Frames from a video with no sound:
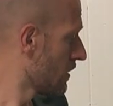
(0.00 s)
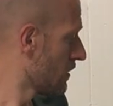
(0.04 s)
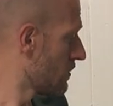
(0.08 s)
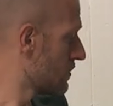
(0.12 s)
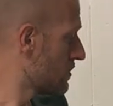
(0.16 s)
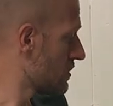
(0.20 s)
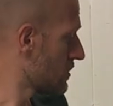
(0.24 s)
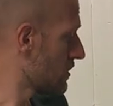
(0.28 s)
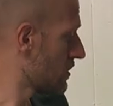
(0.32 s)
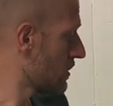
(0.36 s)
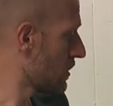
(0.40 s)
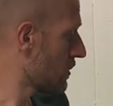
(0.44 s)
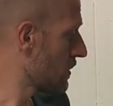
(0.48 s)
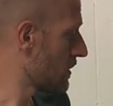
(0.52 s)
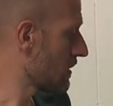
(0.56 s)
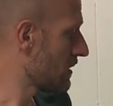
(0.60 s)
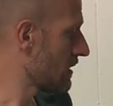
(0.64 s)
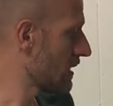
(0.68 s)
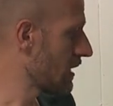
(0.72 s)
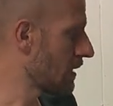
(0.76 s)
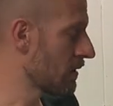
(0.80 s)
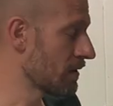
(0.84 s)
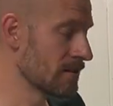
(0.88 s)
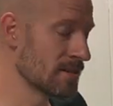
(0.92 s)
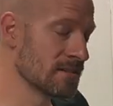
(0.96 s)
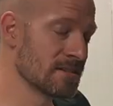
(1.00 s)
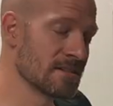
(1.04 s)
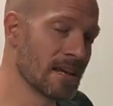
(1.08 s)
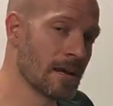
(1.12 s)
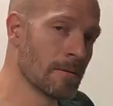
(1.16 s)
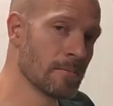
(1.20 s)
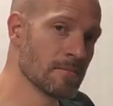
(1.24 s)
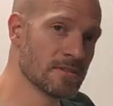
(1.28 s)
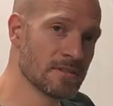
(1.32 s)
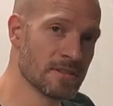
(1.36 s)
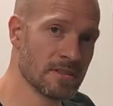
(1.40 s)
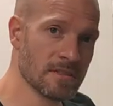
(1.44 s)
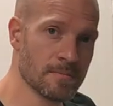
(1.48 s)
You should know that now this is
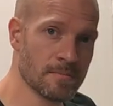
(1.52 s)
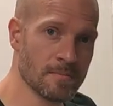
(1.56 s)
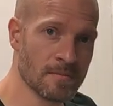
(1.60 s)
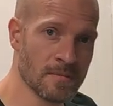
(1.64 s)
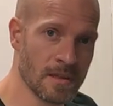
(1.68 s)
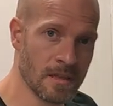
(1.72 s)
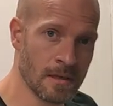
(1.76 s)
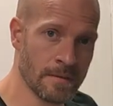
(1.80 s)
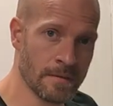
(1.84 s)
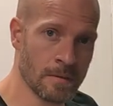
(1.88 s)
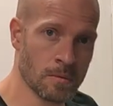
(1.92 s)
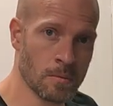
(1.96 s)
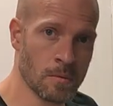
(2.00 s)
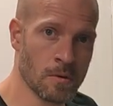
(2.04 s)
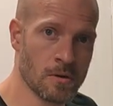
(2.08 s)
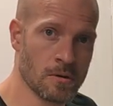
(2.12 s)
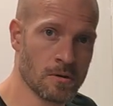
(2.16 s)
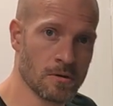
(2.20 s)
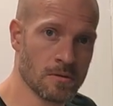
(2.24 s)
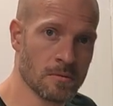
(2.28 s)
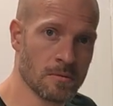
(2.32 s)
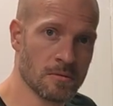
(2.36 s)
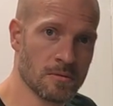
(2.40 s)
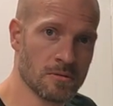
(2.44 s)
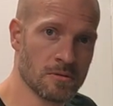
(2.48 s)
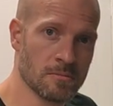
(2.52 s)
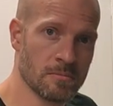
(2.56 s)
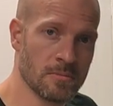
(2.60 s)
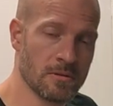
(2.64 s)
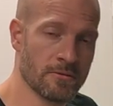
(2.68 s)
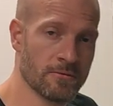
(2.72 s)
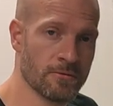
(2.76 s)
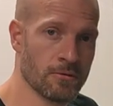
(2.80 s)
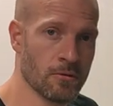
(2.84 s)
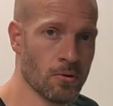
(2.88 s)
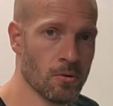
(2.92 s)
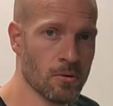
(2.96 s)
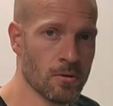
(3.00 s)
empty. If it were to be
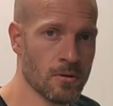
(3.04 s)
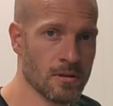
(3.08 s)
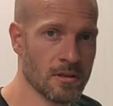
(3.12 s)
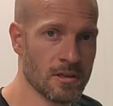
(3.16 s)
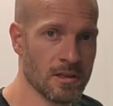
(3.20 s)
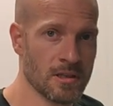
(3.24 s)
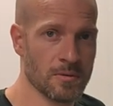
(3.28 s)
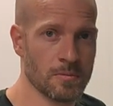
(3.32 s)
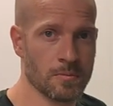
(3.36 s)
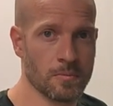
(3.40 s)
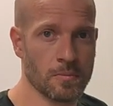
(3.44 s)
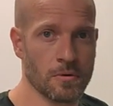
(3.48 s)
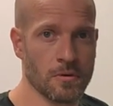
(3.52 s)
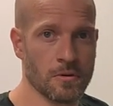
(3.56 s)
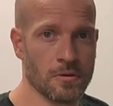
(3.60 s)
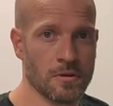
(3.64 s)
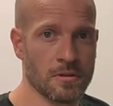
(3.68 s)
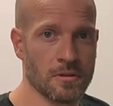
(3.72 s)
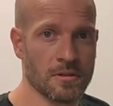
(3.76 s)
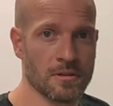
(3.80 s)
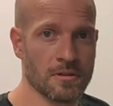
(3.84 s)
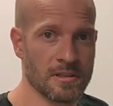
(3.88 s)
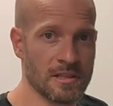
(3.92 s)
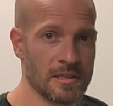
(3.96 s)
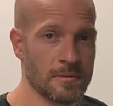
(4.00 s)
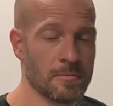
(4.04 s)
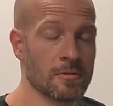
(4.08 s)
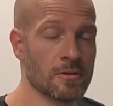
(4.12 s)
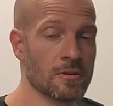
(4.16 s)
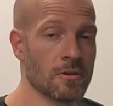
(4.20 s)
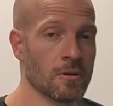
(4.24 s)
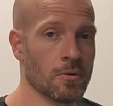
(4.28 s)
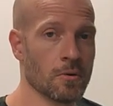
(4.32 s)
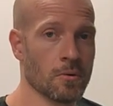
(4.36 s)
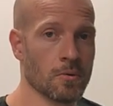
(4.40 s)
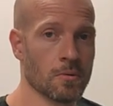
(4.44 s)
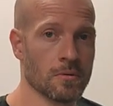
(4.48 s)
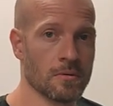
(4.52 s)
full, it would keep
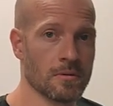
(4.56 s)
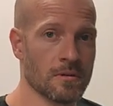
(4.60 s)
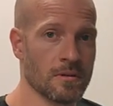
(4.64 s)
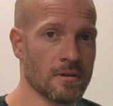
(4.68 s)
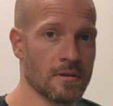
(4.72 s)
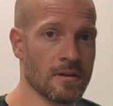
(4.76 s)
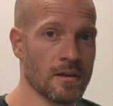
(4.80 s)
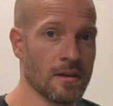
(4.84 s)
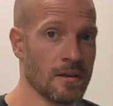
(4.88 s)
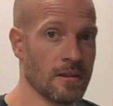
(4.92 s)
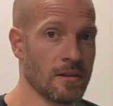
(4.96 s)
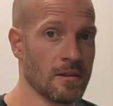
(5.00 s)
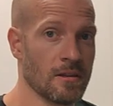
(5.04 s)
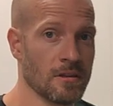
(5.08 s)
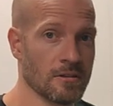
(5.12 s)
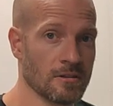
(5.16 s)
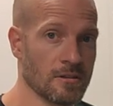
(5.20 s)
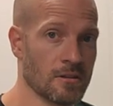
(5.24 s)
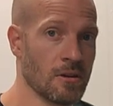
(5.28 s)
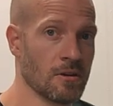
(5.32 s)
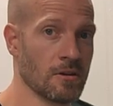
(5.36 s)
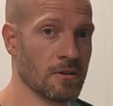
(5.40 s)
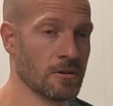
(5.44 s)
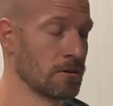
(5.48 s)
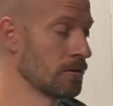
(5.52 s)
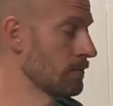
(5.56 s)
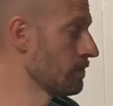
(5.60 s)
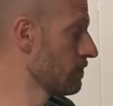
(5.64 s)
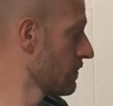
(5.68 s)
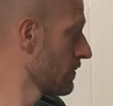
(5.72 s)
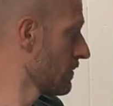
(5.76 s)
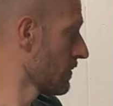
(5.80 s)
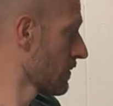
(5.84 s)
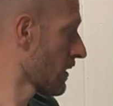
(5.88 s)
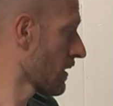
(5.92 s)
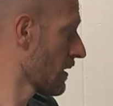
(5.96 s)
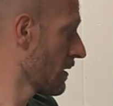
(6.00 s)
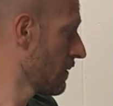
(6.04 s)
cool a lot longer.
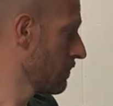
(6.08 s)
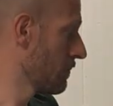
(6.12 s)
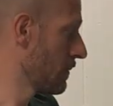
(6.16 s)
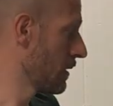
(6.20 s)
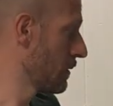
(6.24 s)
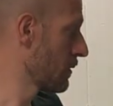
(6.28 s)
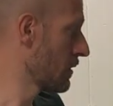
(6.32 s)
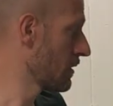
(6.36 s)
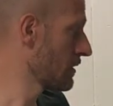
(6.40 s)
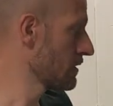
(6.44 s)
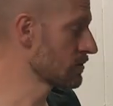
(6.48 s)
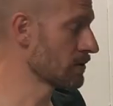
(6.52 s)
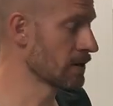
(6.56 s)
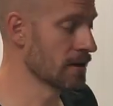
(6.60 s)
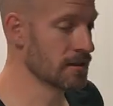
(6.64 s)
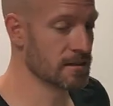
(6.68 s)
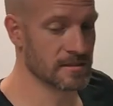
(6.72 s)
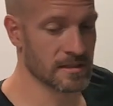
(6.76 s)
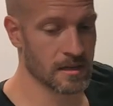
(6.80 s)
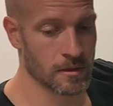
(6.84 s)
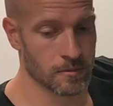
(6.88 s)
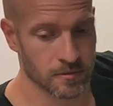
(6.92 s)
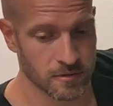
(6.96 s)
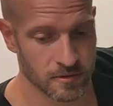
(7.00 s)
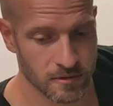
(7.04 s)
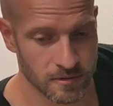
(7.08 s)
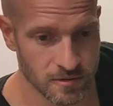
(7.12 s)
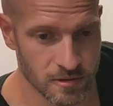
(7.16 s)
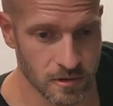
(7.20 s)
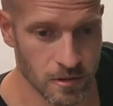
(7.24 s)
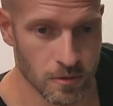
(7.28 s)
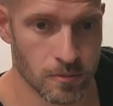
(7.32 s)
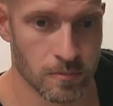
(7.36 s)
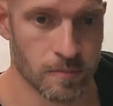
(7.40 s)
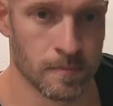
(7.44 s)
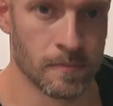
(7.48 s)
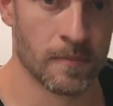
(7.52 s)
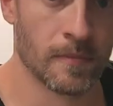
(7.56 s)
But we're going to try this out.
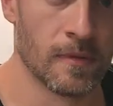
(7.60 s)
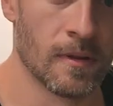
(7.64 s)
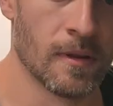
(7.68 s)
So,